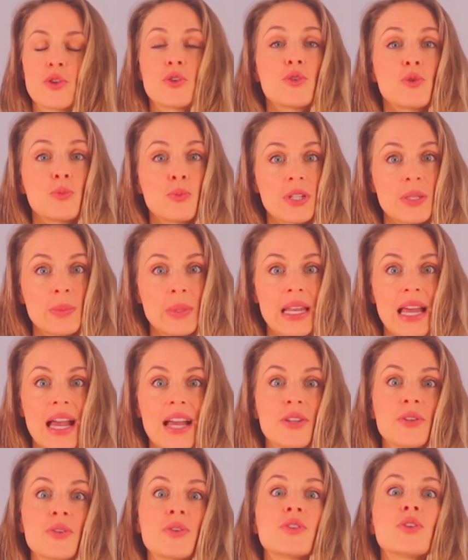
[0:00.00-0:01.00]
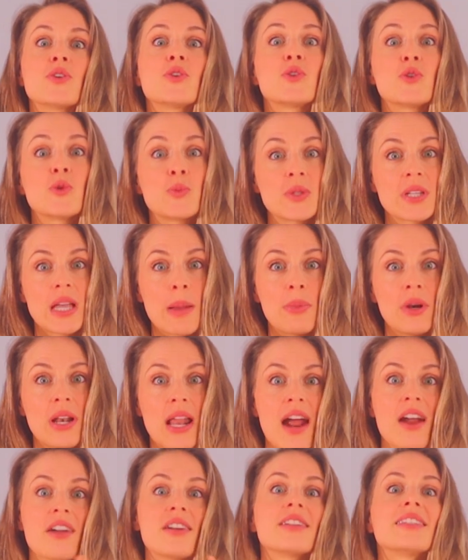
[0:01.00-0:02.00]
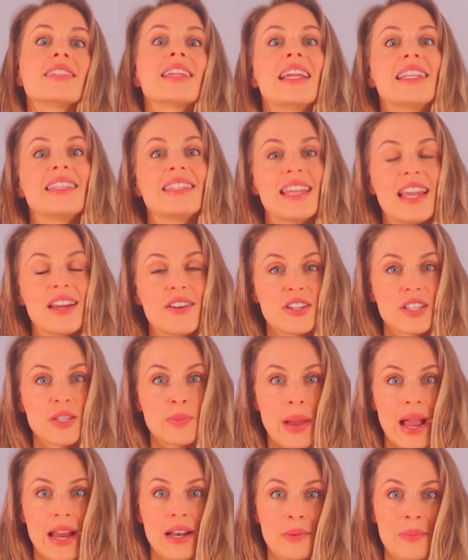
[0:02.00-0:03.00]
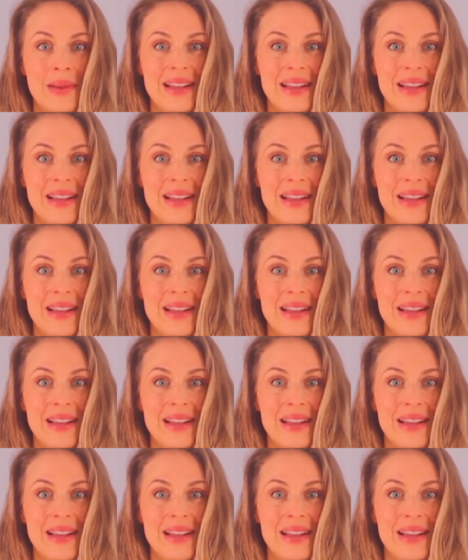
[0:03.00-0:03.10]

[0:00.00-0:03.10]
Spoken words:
Supraspinatus, Supscapularis, and Teres minor